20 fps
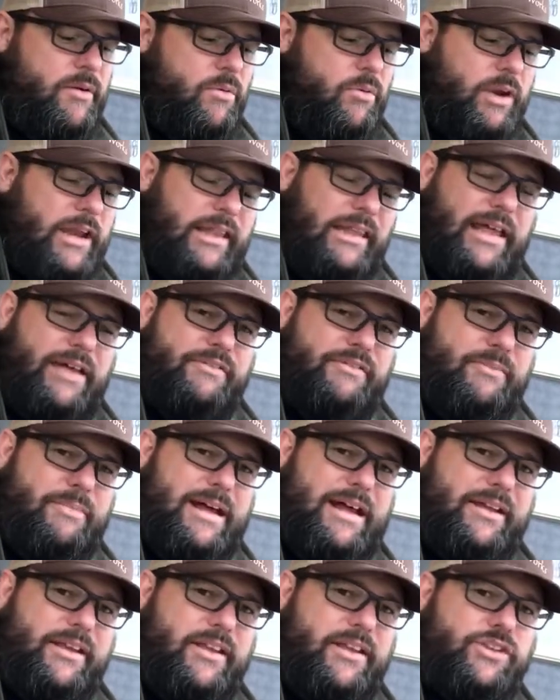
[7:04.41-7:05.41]
What I love
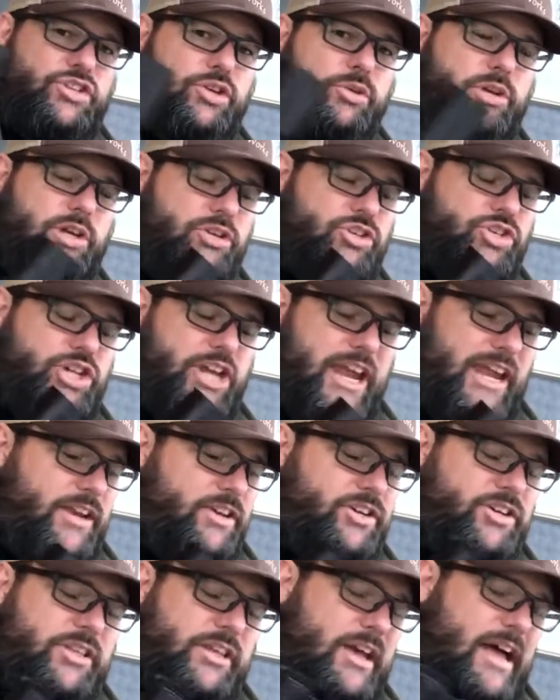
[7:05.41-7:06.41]
about it is you could
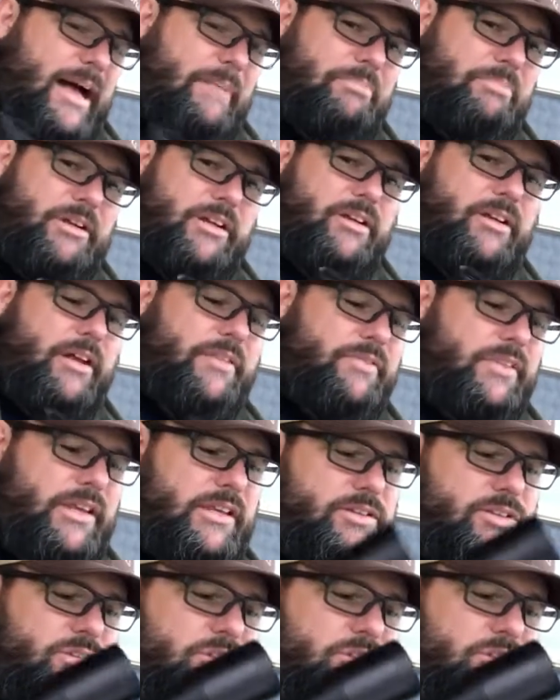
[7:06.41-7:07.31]
change the optic on these.